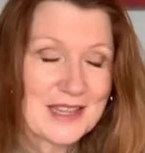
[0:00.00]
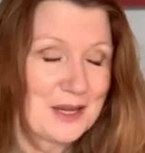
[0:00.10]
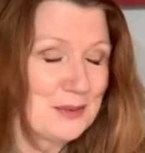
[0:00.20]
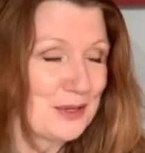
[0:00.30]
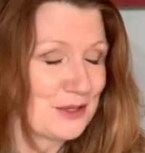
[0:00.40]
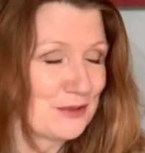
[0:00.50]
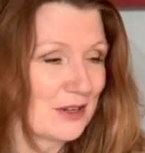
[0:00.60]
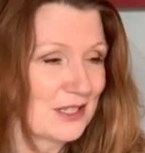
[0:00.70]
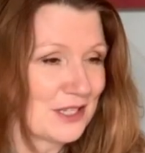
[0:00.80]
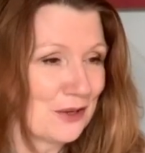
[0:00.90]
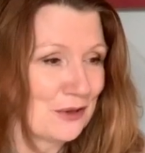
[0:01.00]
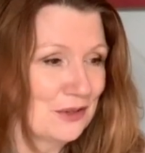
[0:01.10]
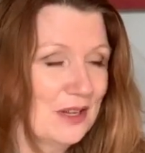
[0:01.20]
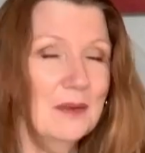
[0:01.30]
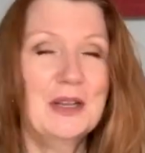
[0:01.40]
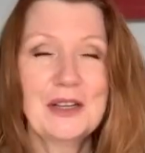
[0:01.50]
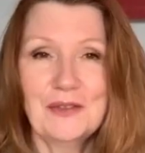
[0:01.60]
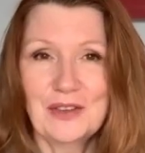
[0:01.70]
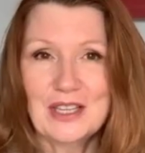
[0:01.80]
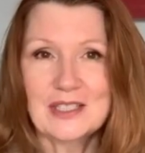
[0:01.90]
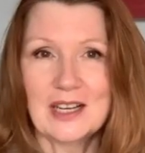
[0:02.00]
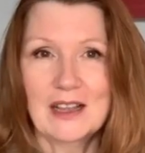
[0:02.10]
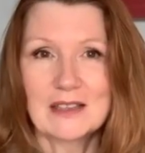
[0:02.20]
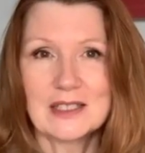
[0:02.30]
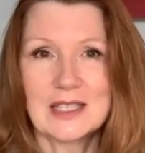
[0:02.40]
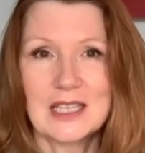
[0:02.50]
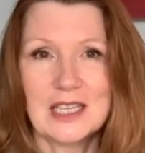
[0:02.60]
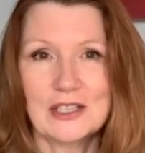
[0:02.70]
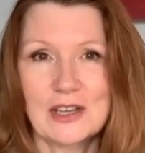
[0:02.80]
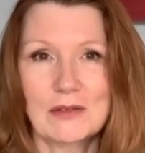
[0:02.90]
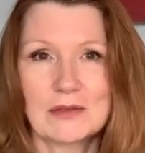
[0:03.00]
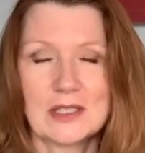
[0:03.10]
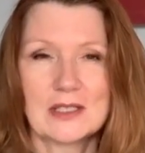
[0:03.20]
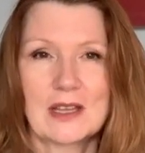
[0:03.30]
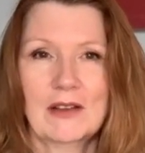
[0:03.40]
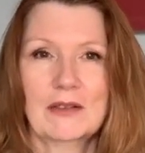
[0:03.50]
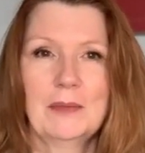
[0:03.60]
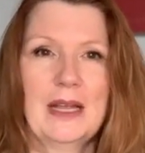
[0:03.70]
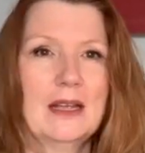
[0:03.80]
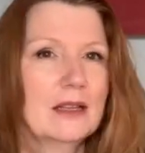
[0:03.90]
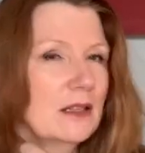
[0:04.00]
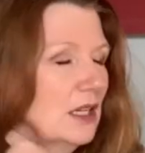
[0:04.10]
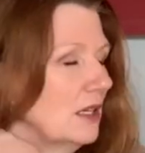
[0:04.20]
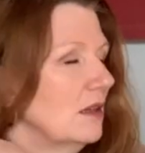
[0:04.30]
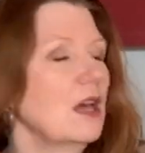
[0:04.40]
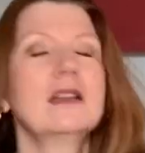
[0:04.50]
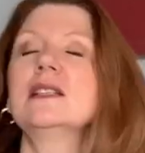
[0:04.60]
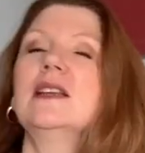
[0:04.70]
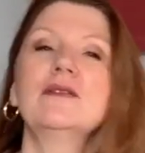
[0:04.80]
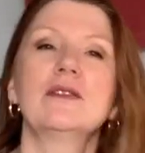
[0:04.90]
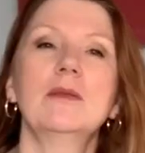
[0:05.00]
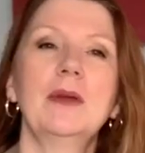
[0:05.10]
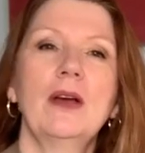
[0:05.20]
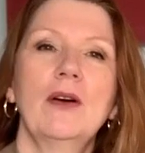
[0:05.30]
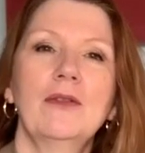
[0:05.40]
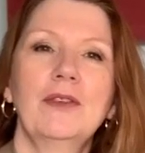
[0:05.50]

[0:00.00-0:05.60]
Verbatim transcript: day when I tried it on. I mean, at first glance, the shoulders are a bit, the uh, sleeves are a bit off.